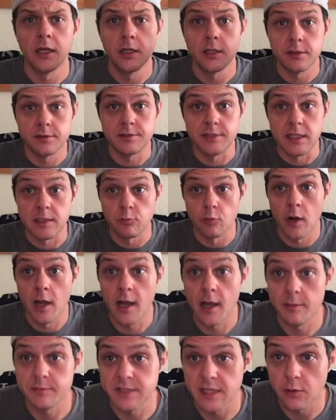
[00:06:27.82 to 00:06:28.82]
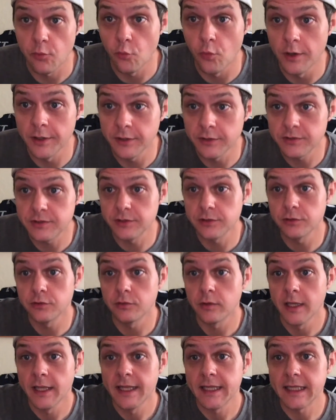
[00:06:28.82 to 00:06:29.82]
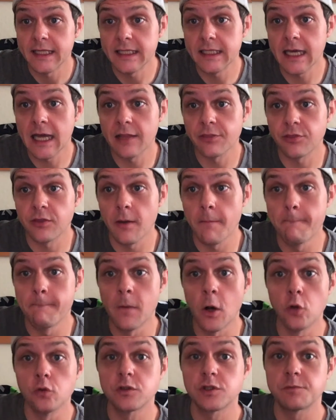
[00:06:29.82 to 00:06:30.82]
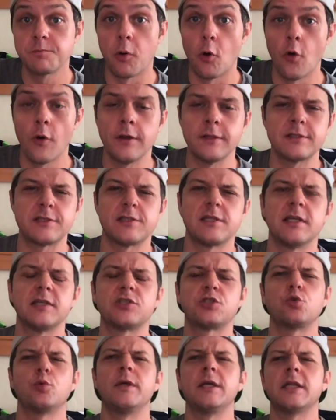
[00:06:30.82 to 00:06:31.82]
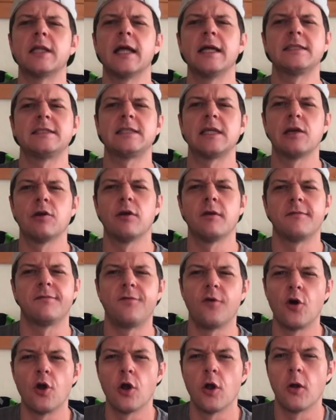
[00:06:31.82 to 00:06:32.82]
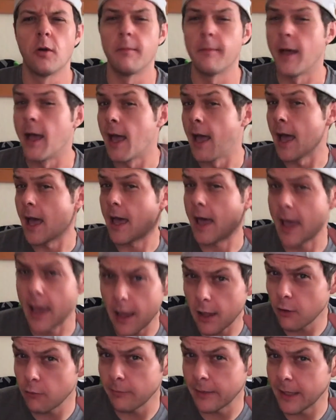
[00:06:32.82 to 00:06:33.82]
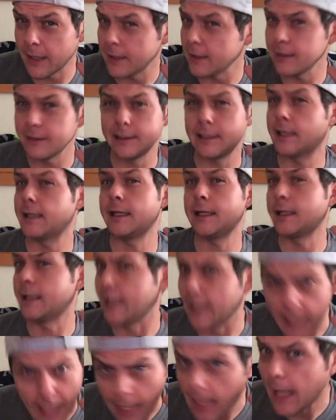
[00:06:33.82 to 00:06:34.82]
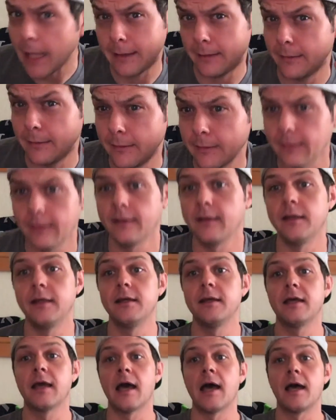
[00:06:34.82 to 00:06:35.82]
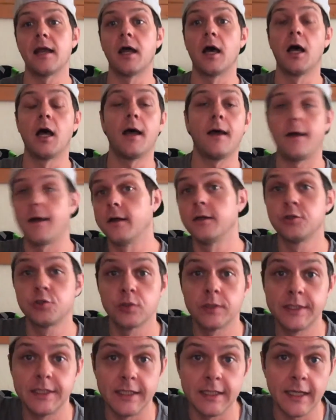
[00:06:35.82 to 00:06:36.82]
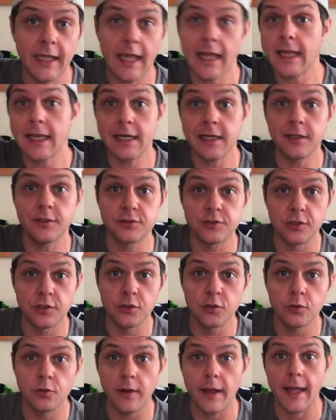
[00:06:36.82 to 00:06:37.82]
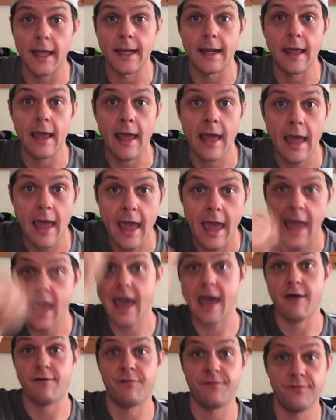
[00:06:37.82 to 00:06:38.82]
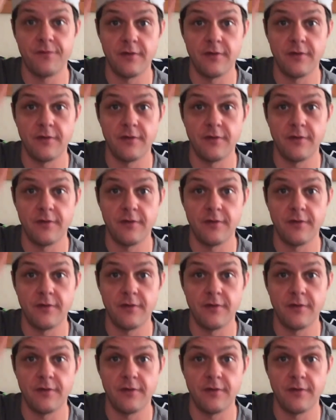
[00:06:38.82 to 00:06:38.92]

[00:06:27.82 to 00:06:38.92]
Team Rob's at 1-2. He got the most points this week. Let's hear it for him. How many did he get? He got 182 and a half.